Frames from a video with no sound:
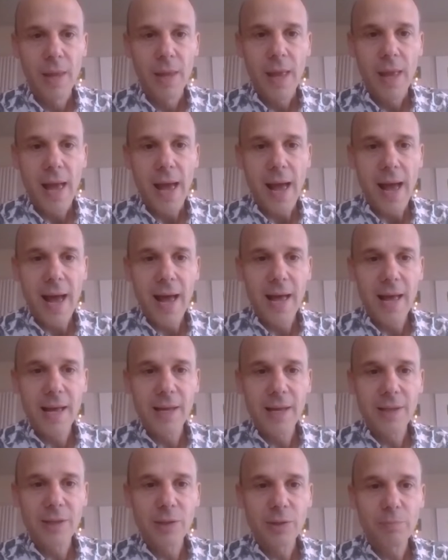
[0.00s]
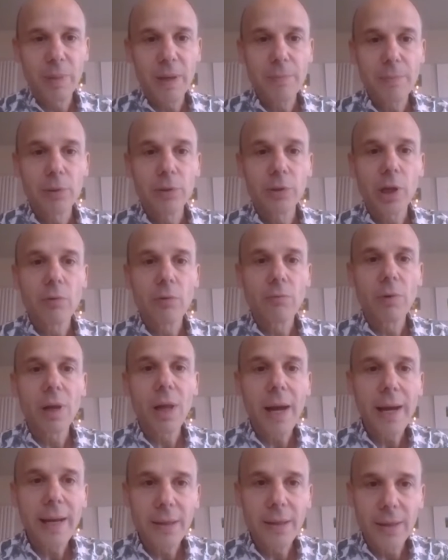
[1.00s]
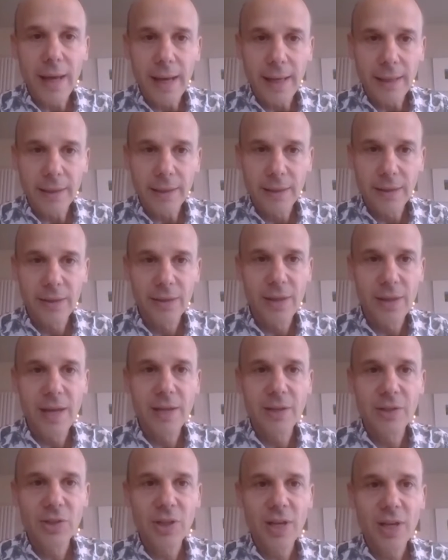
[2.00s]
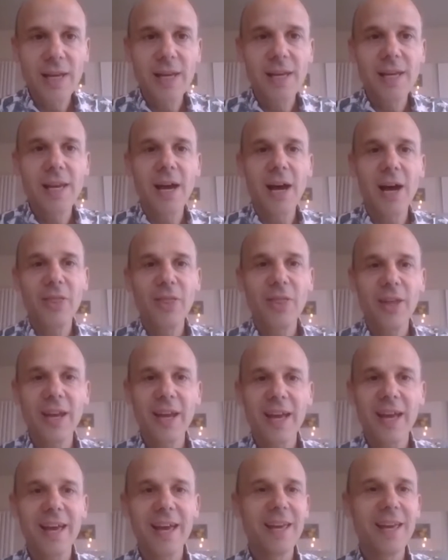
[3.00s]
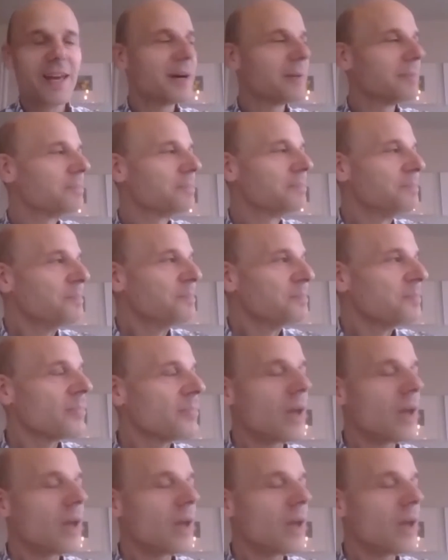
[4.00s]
and people don't like that. There's I think a